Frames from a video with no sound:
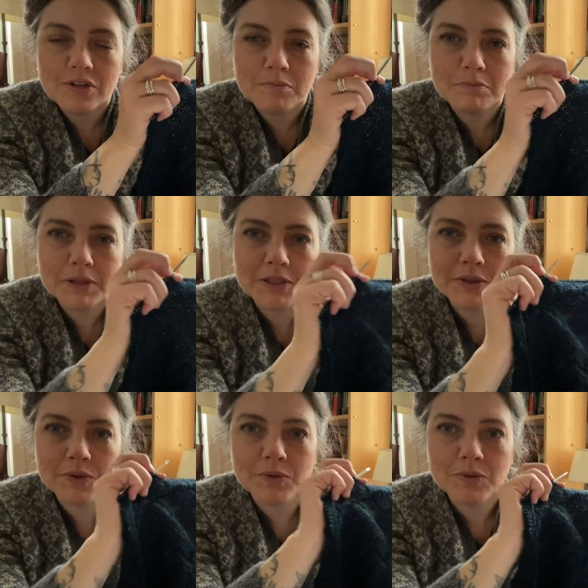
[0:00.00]

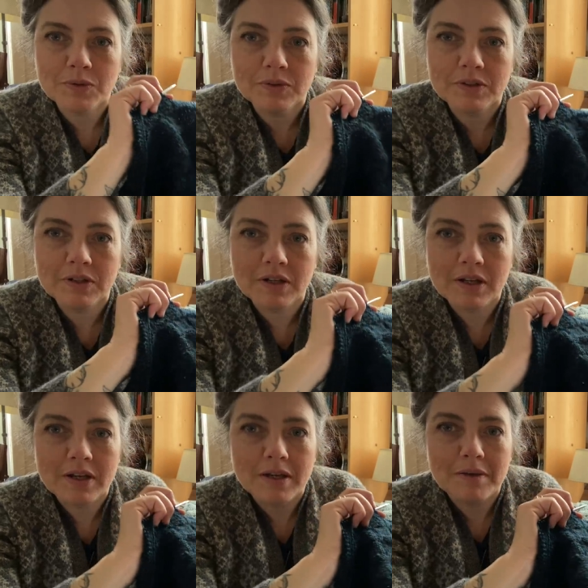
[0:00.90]
blue,
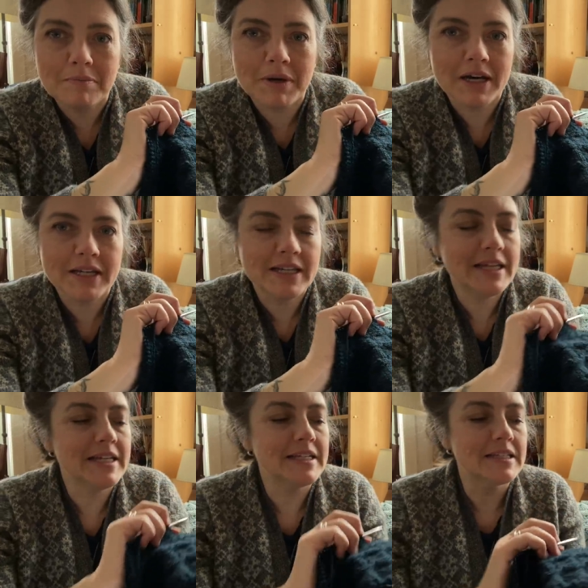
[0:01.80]
but
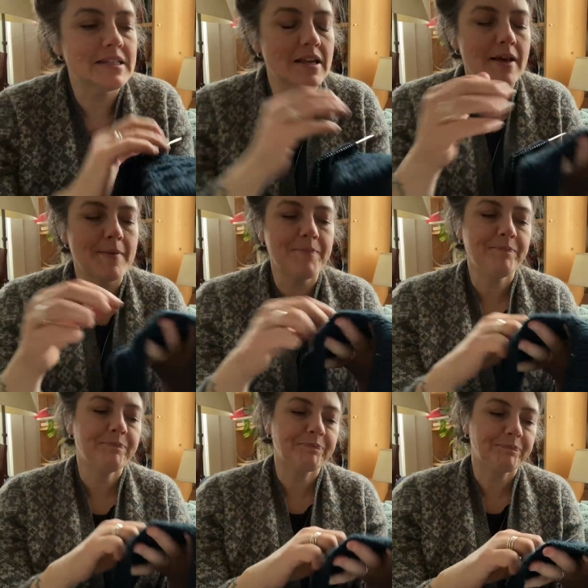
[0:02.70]
it's,
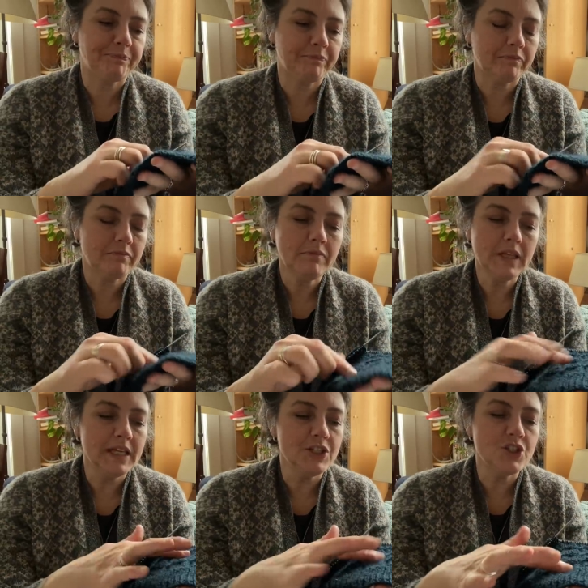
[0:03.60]
um,
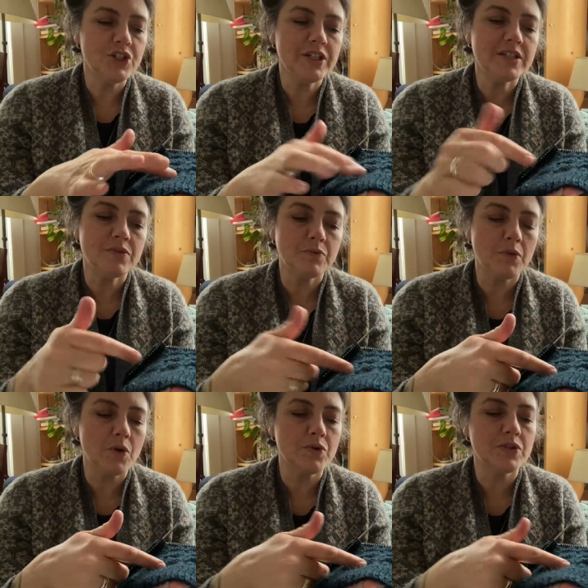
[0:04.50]
it's just
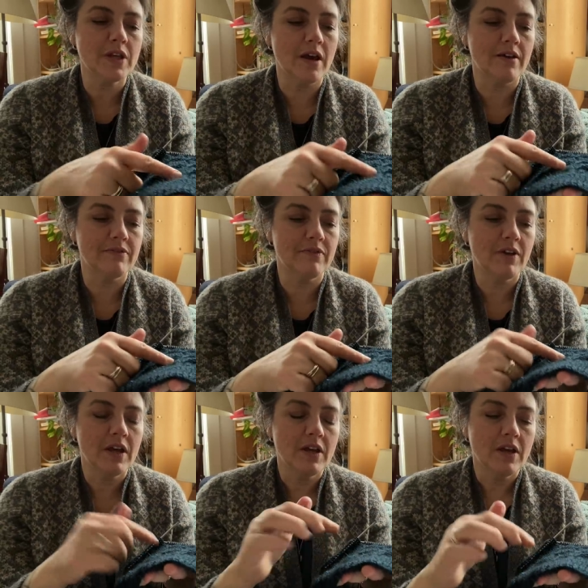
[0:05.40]
rows of
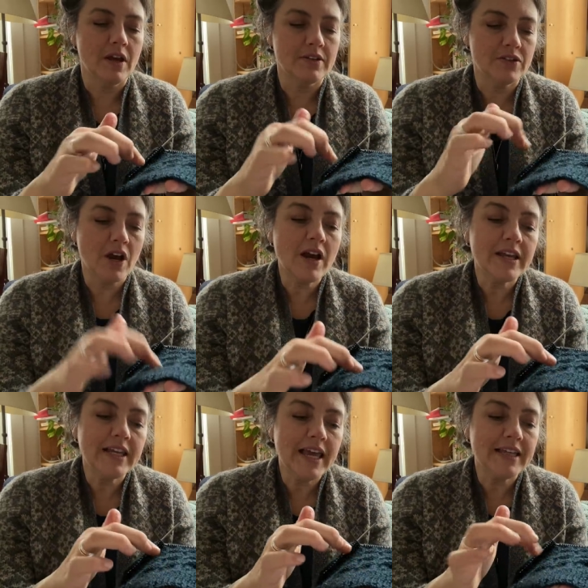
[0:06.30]

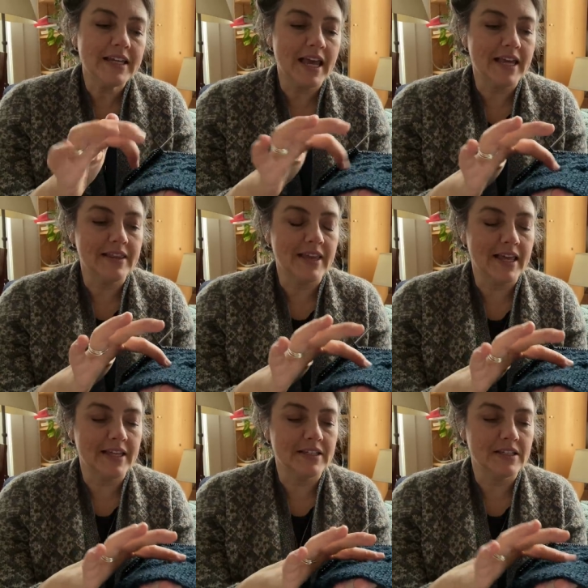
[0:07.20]
stockinette and
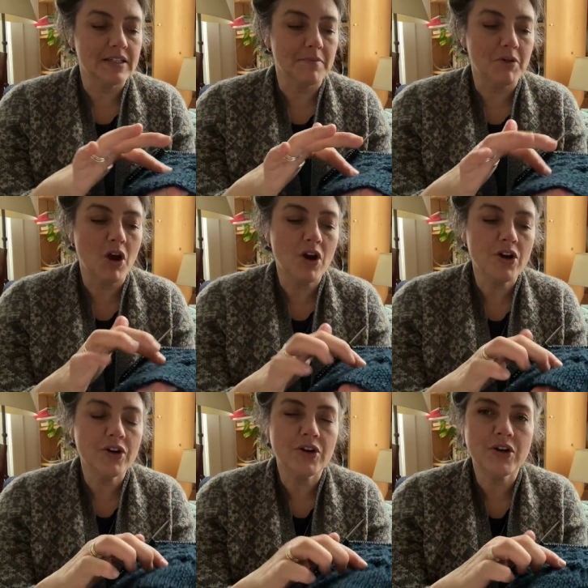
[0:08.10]
then some
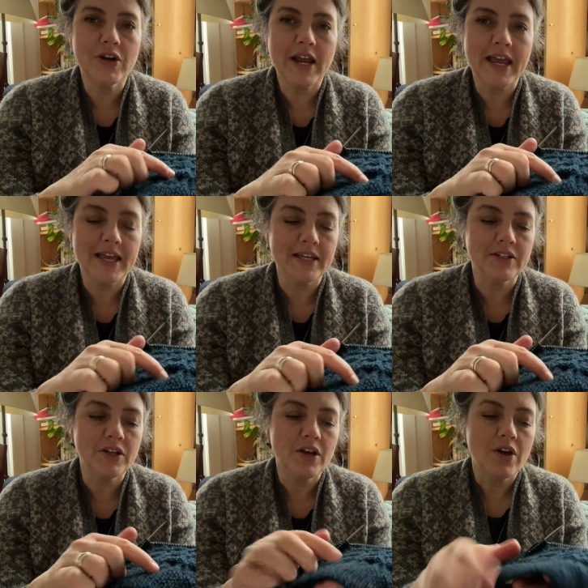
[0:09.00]
garter
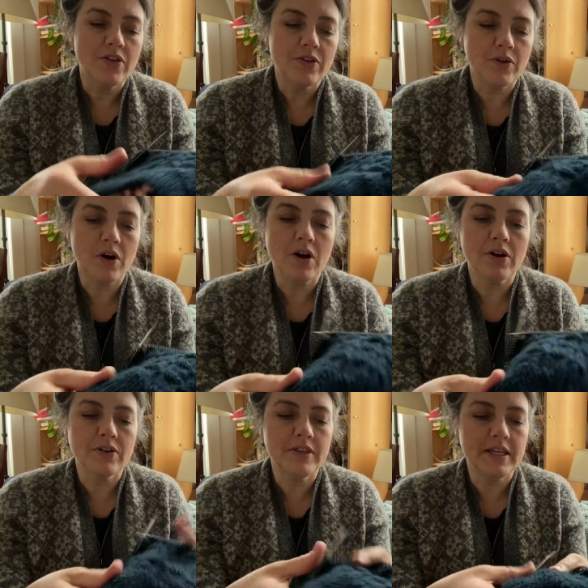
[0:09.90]
and there
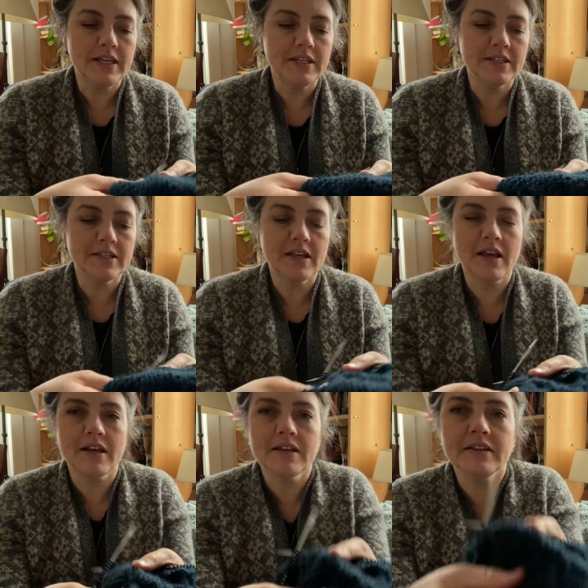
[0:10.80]
are these
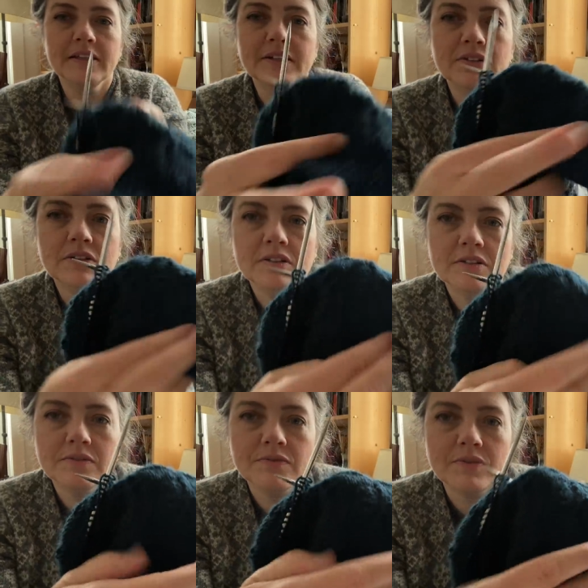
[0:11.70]
uh, little
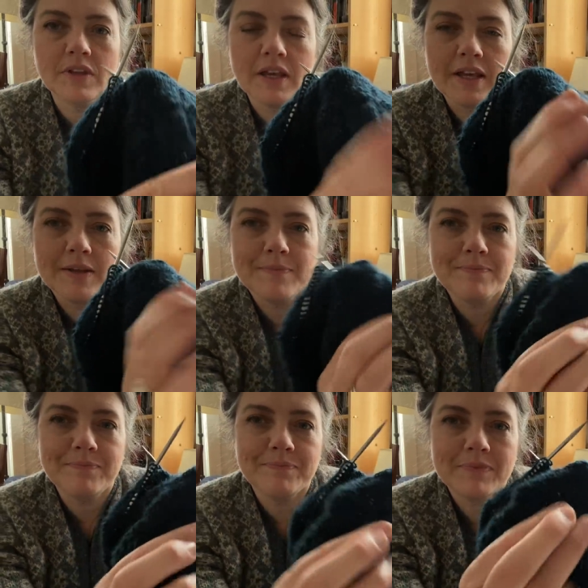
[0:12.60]

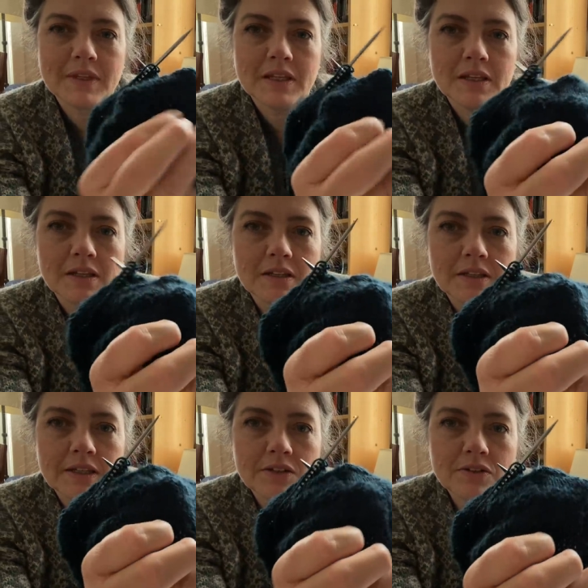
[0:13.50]
um,
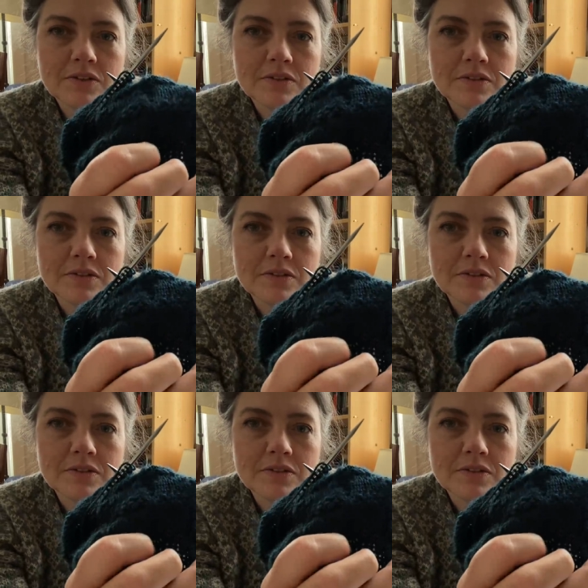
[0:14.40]
little